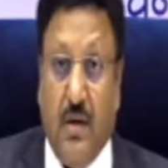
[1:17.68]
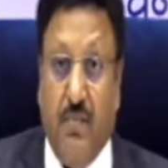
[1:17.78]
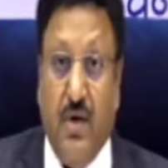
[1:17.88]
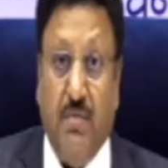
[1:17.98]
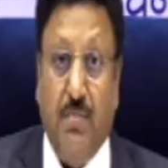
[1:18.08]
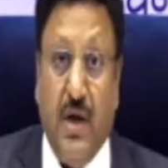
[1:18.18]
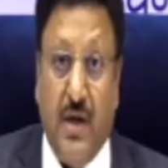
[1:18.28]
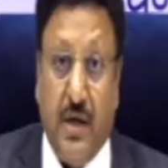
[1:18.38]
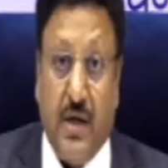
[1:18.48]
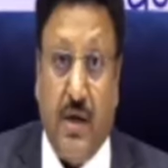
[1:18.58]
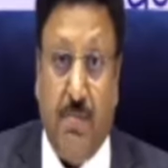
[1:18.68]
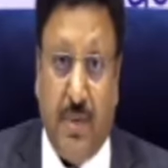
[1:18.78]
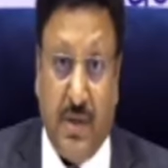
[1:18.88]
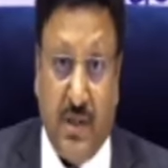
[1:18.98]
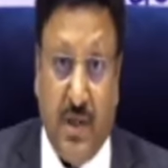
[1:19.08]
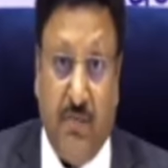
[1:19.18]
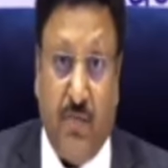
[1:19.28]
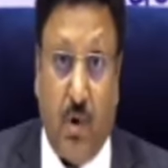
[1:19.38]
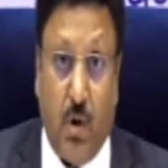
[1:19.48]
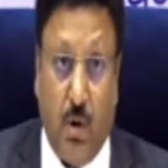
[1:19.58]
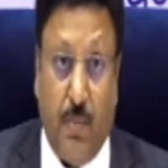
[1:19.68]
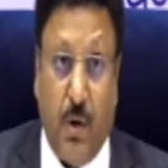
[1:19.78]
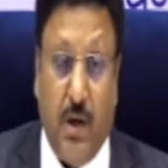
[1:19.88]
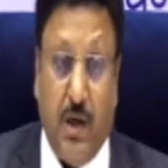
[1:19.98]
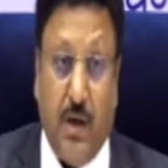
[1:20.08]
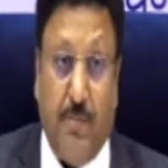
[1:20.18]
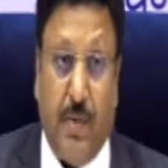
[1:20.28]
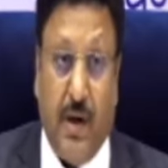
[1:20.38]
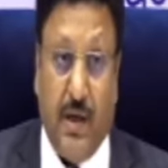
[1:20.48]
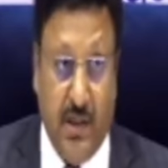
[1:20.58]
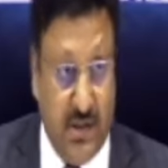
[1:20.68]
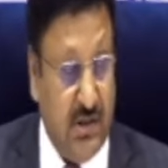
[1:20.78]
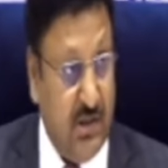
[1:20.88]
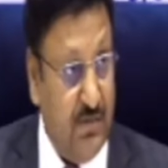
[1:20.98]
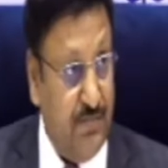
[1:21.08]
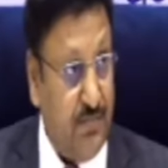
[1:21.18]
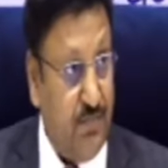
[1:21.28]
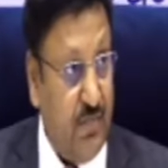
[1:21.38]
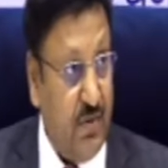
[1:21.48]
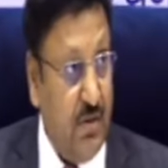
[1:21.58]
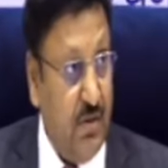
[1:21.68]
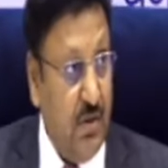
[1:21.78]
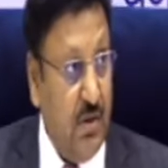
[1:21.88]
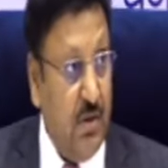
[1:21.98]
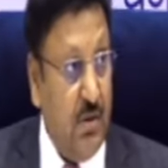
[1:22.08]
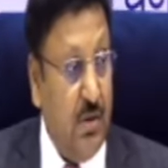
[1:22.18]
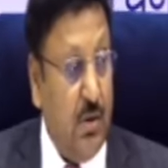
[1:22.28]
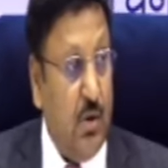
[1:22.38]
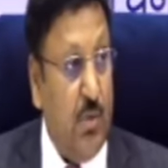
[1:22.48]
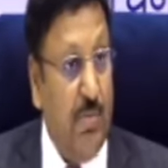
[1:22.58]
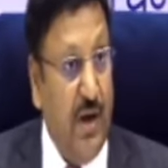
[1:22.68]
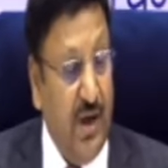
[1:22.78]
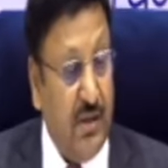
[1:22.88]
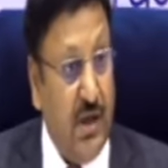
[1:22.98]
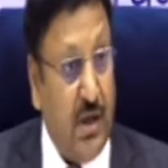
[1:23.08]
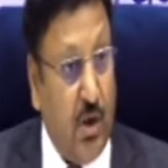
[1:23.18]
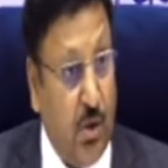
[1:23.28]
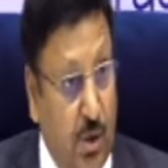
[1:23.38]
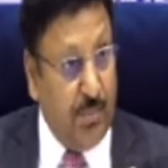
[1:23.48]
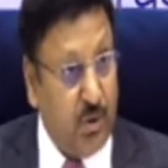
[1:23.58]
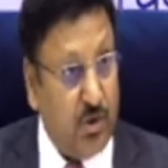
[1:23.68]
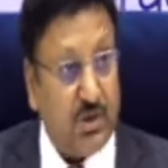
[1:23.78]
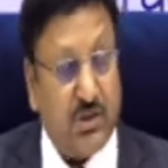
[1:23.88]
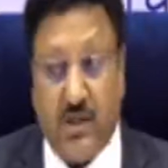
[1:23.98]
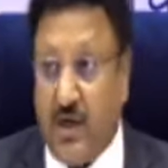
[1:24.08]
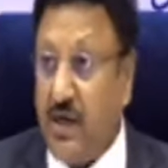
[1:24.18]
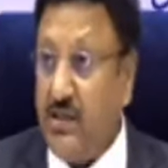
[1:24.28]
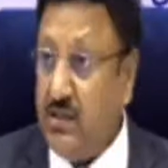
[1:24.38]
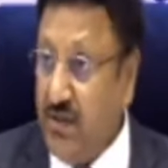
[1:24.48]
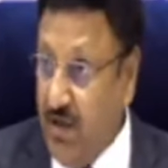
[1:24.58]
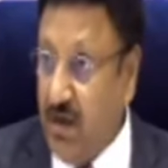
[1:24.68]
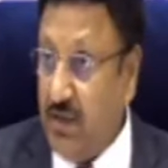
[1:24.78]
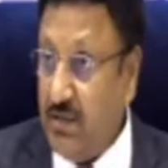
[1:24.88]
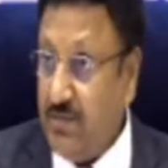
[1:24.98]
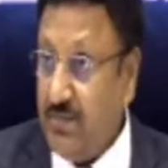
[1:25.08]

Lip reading: We have made it compulsory for all political parties to make the contributions they are receiving.